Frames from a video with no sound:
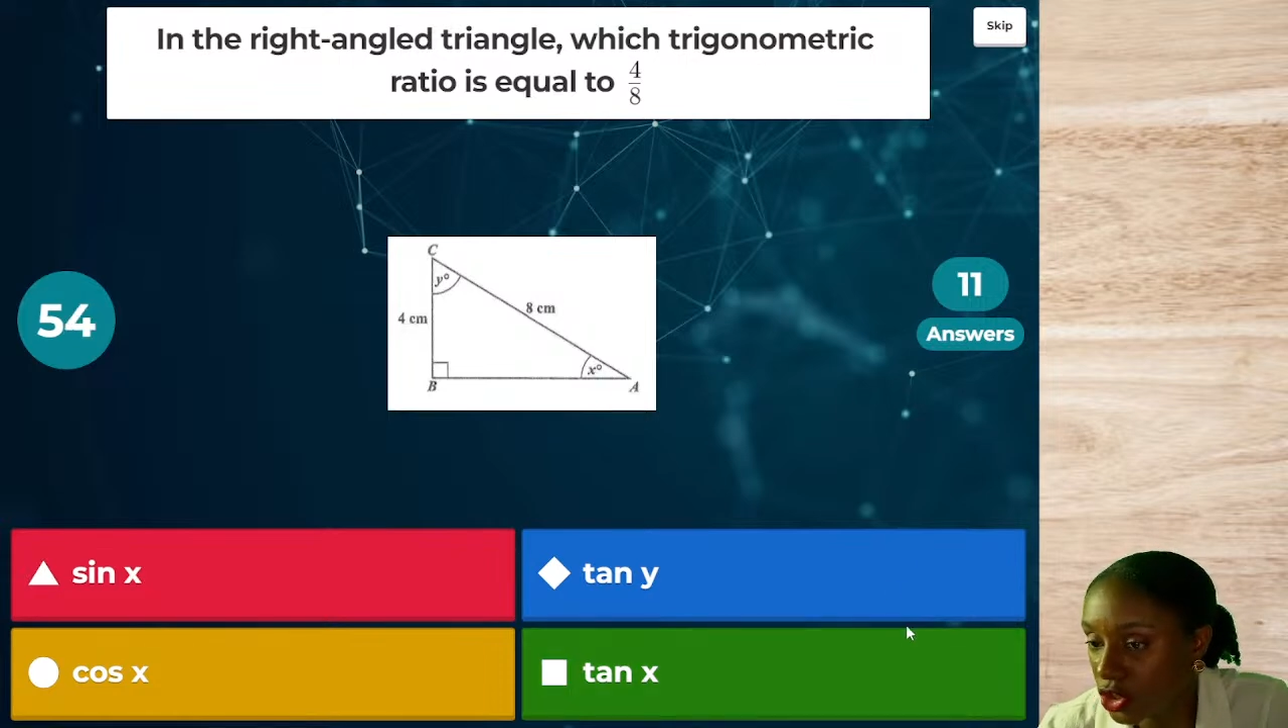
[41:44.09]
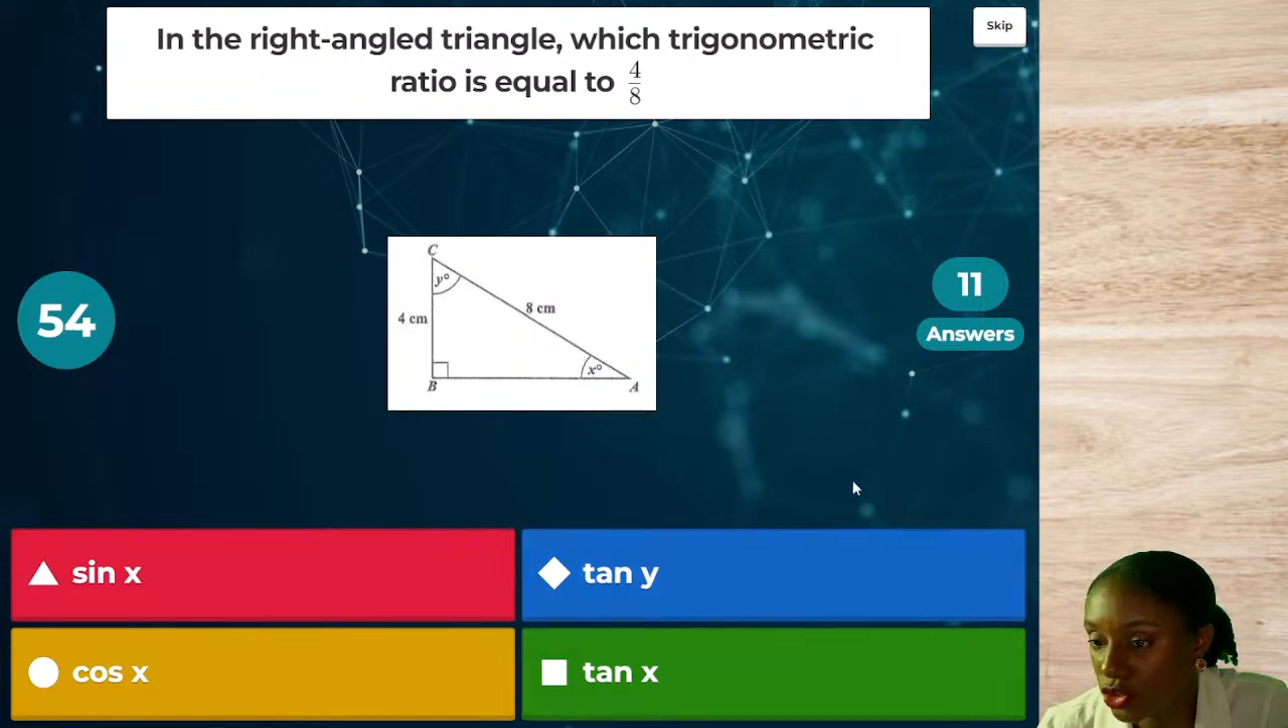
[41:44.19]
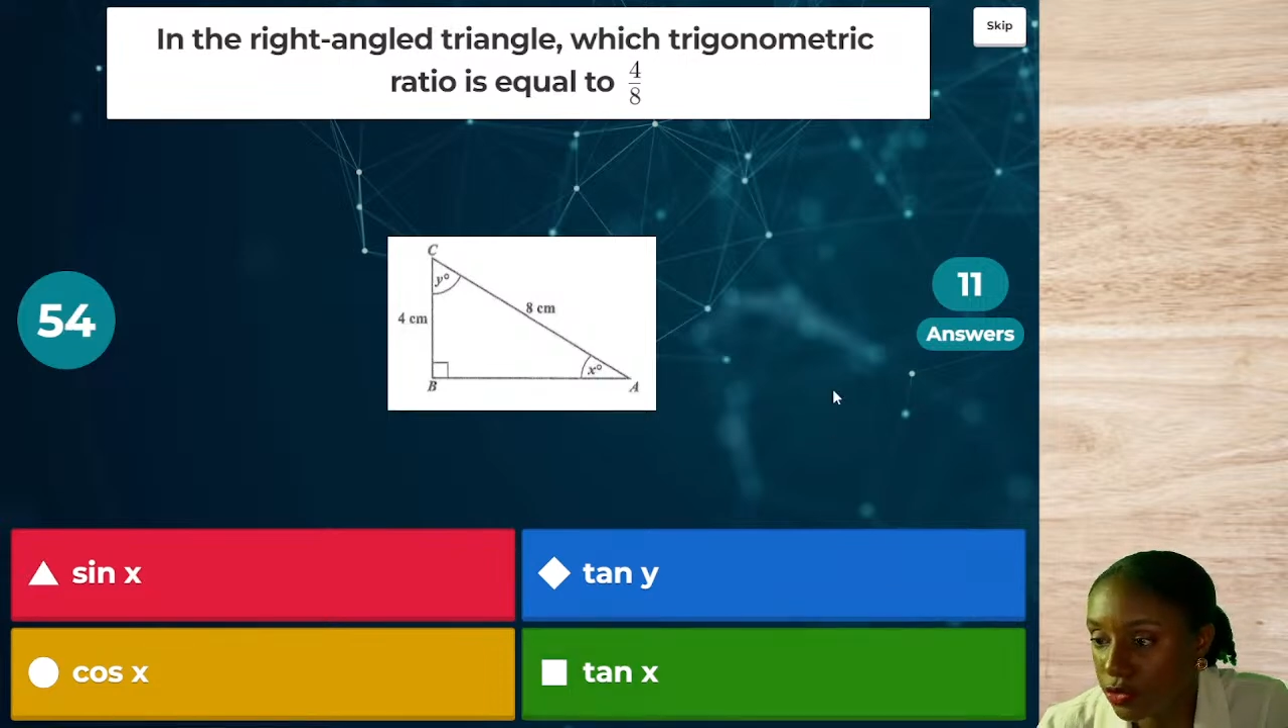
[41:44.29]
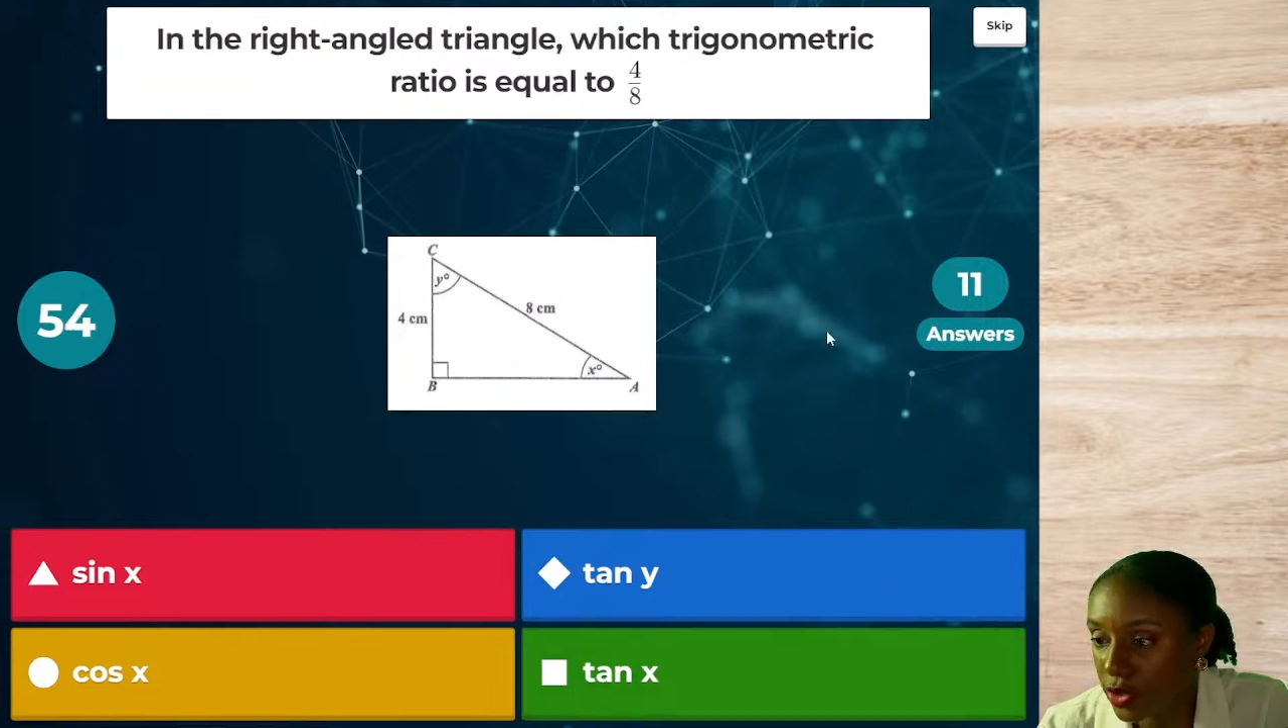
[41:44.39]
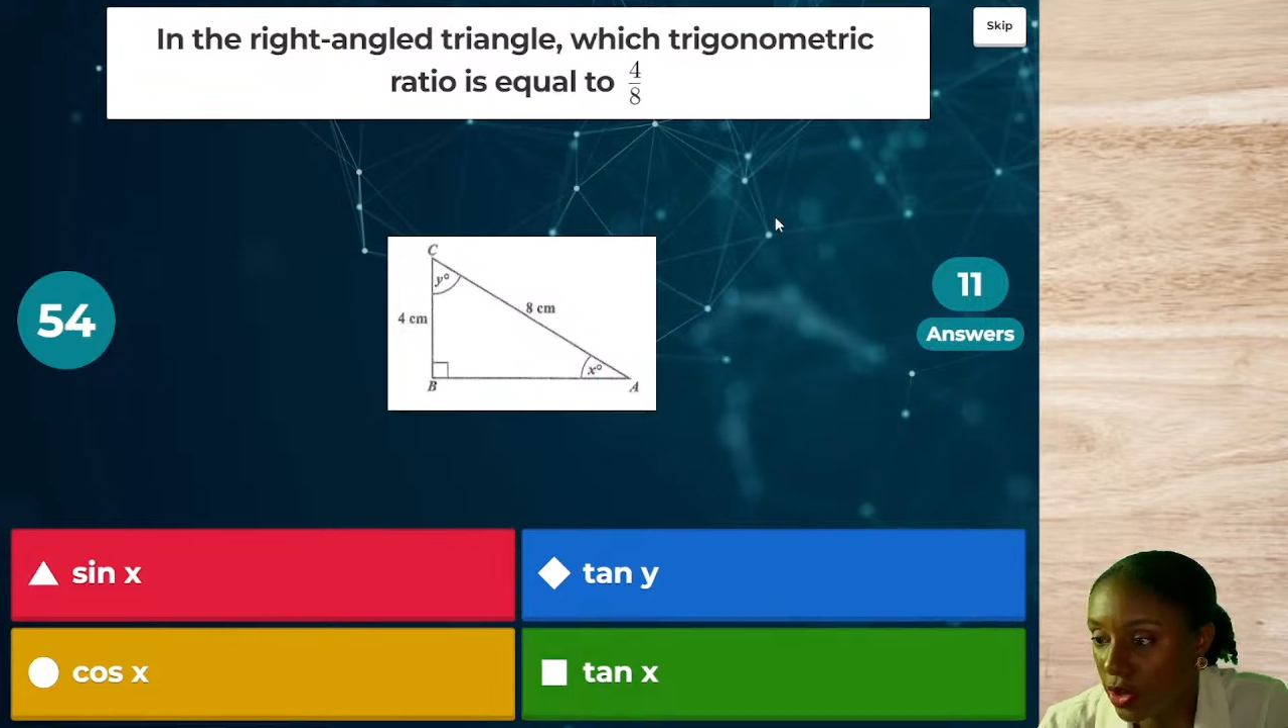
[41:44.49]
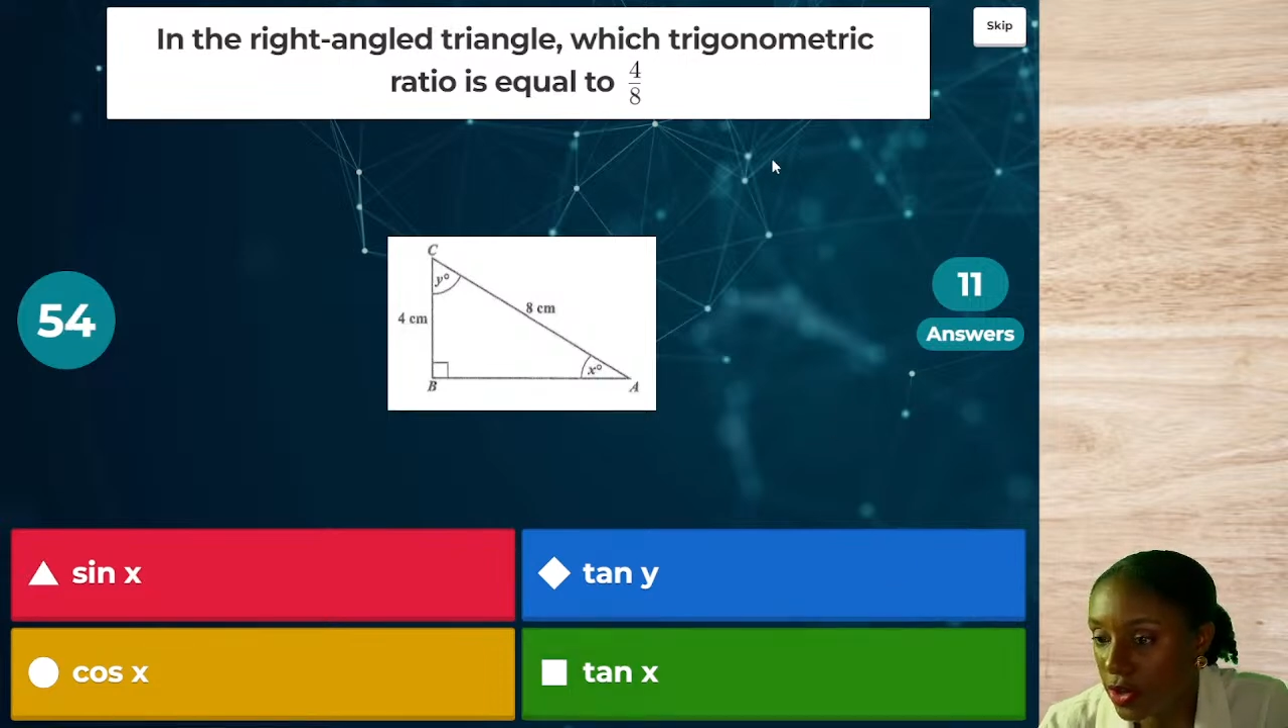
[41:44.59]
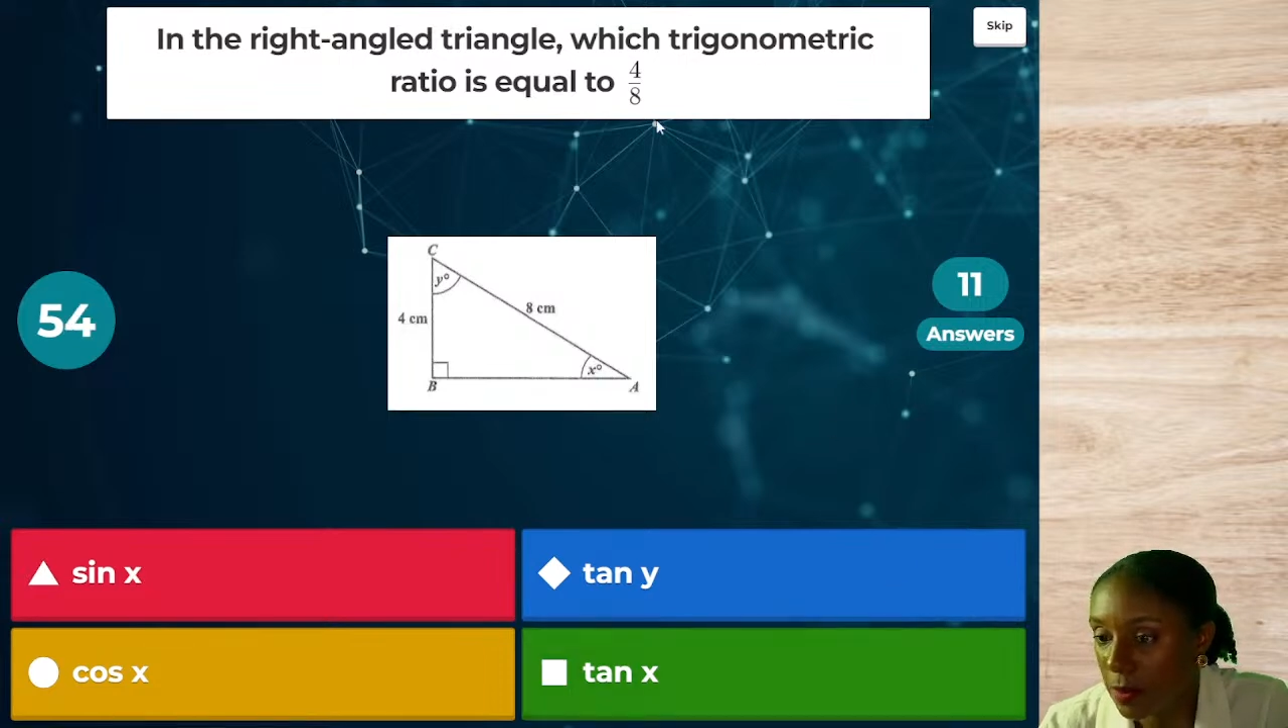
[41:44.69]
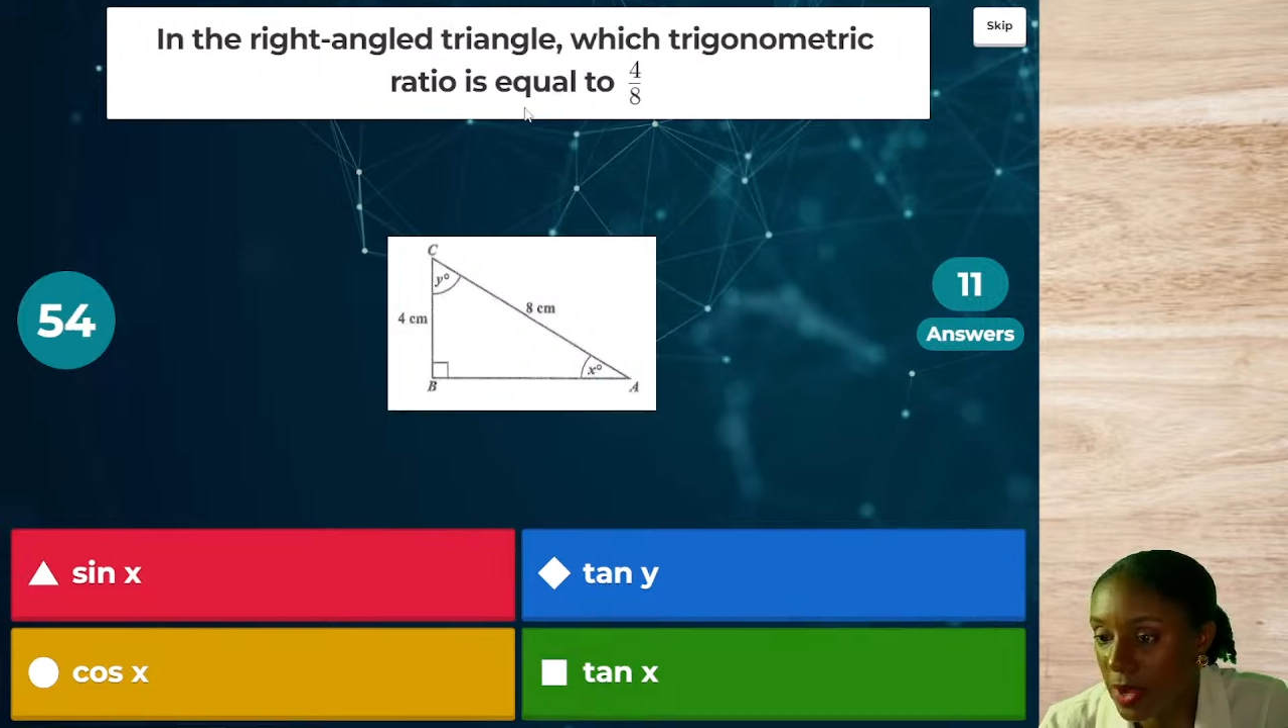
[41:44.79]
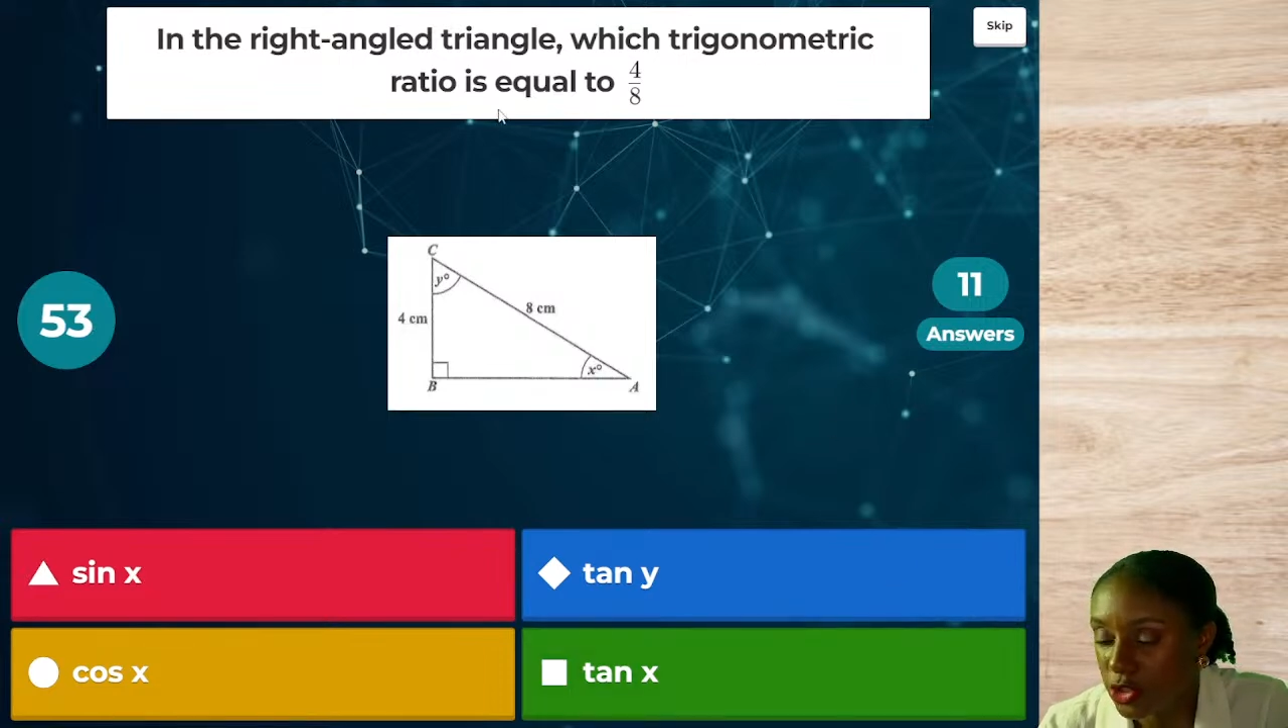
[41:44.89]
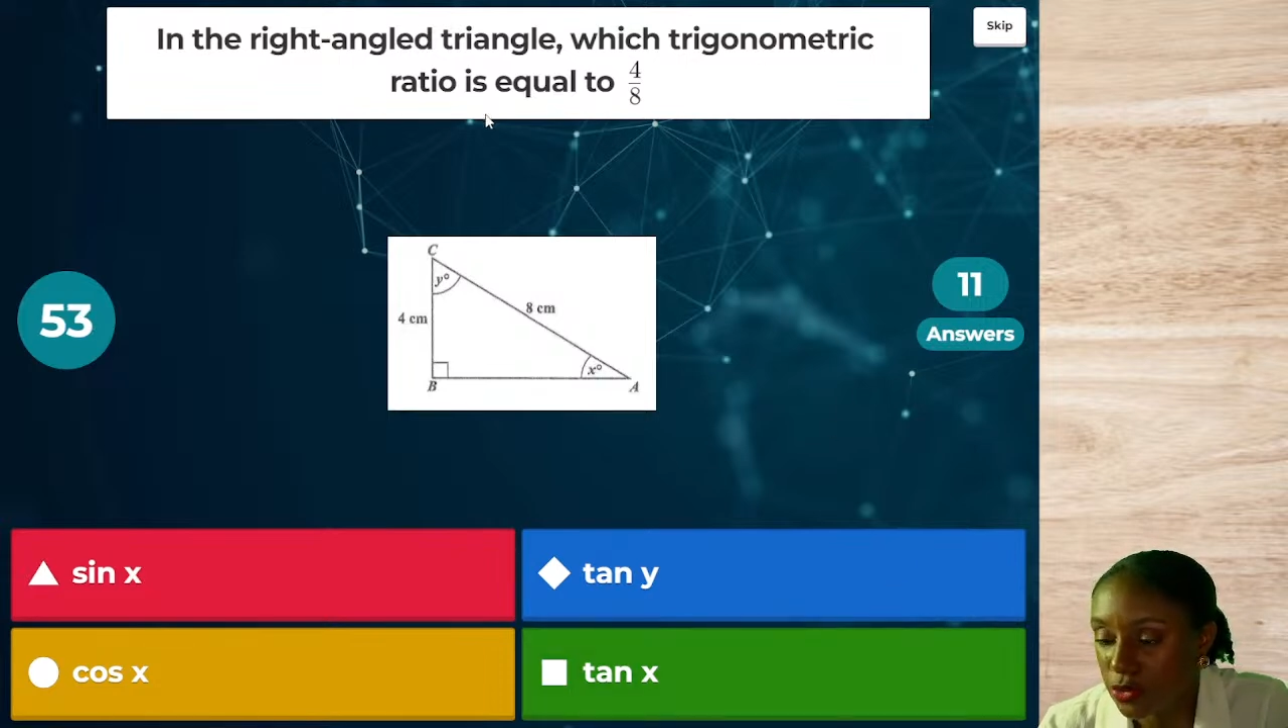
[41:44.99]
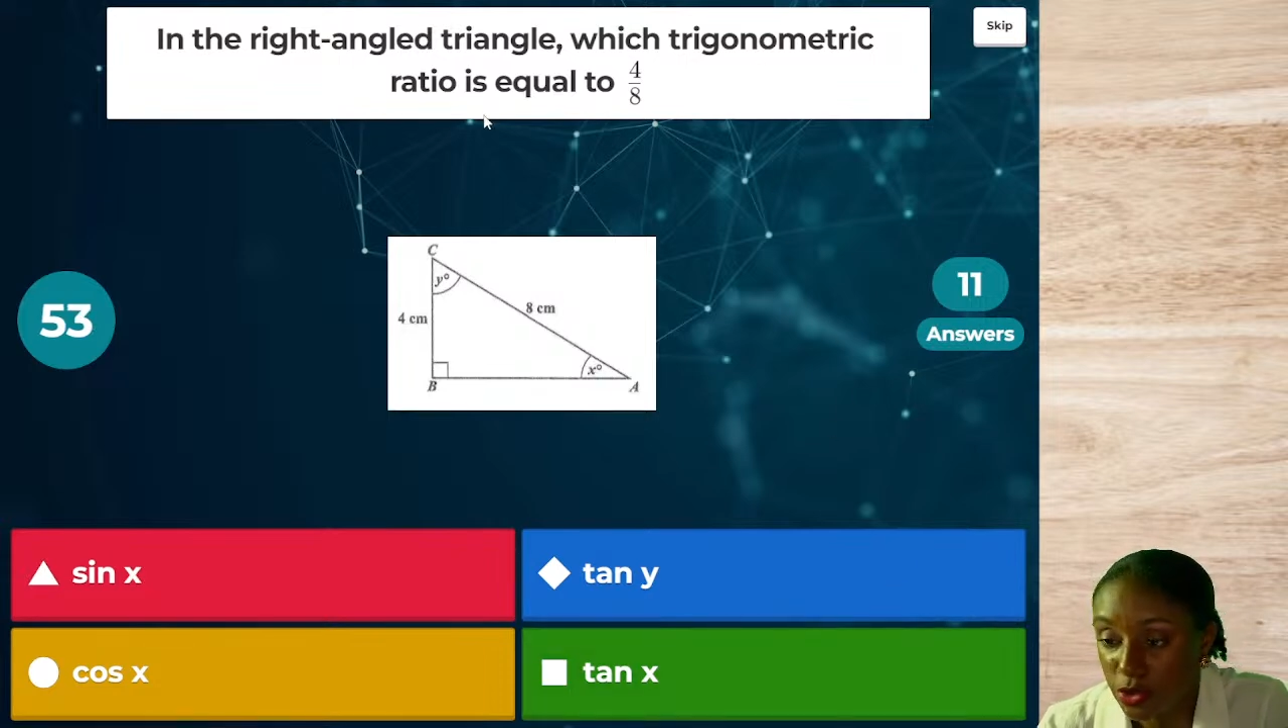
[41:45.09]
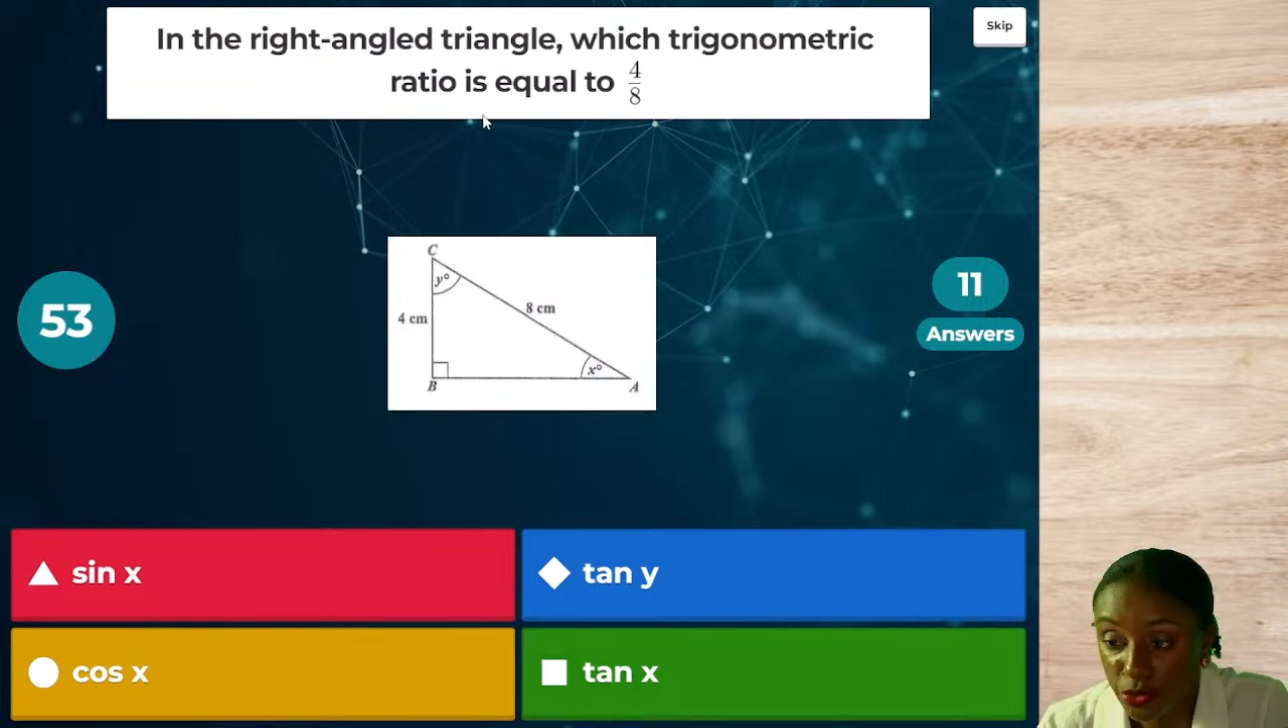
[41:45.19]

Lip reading: trigonometric